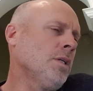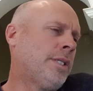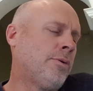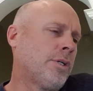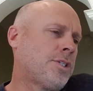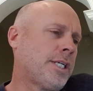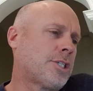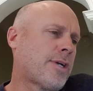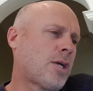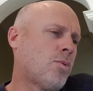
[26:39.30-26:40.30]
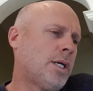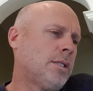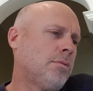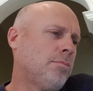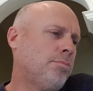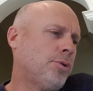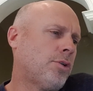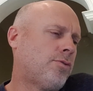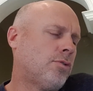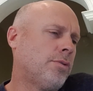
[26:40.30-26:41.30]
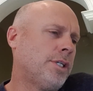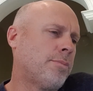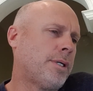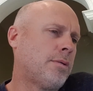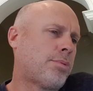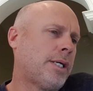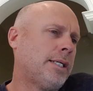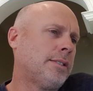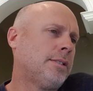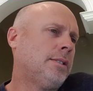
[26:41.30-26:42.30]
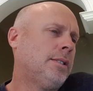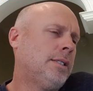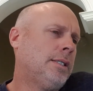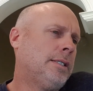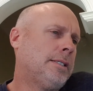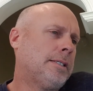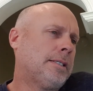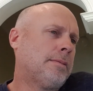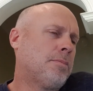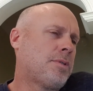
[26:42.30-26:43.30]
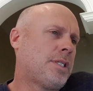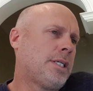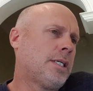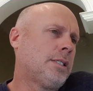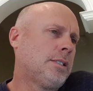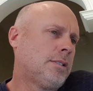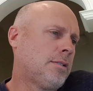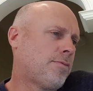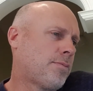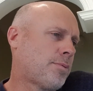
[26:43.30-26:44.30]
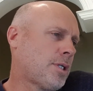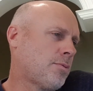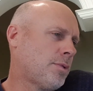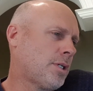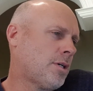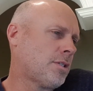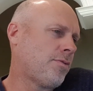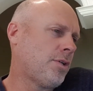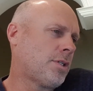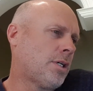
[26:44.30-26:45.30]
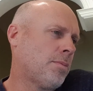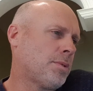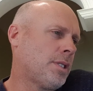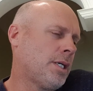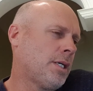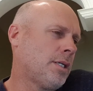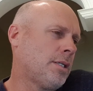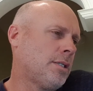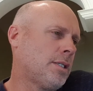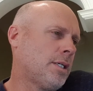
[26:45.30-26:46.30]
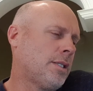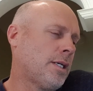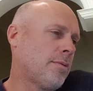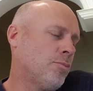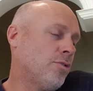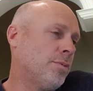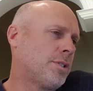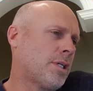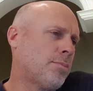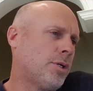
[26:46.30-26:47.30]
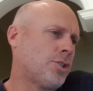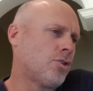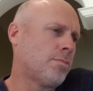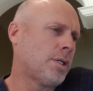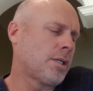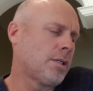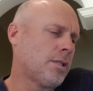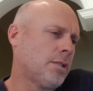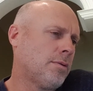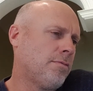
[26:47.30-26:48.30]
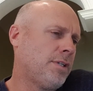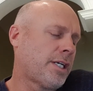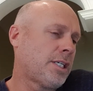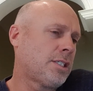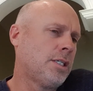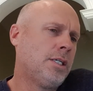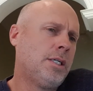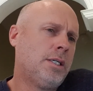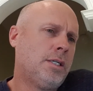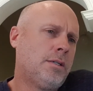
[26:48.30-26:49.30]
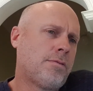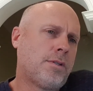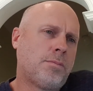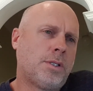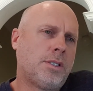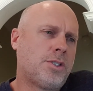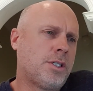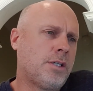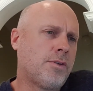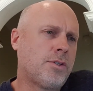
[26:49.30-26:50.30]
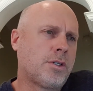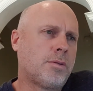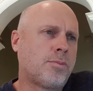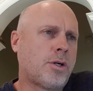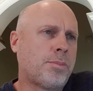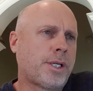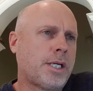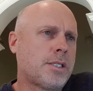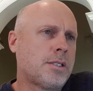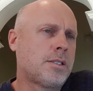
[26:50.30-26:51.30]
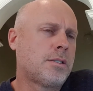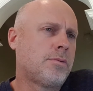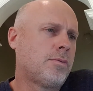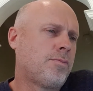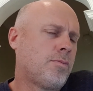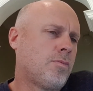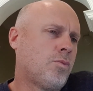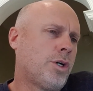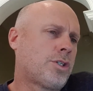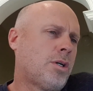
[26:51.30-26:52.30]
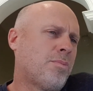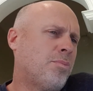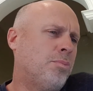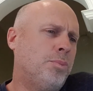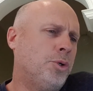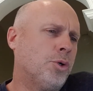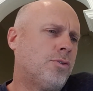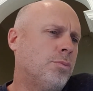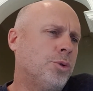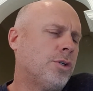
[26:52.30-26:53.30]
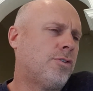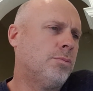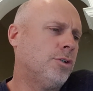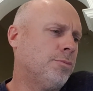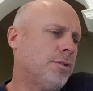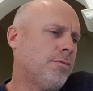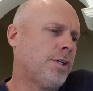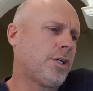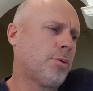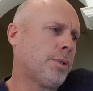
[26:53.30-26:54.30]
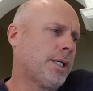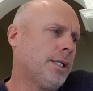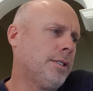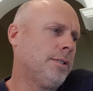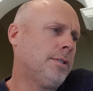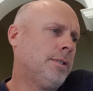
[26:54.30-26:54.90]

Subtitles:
Then we've got a Singer Track 1, beautiful independent brand. Singer, I've spoken with the guys a few times there, and that movement's done by Jean-Marc Wiederrecht, a friend of mine in Geneva who's got a complications workshop. Beautiful movement, very complicated.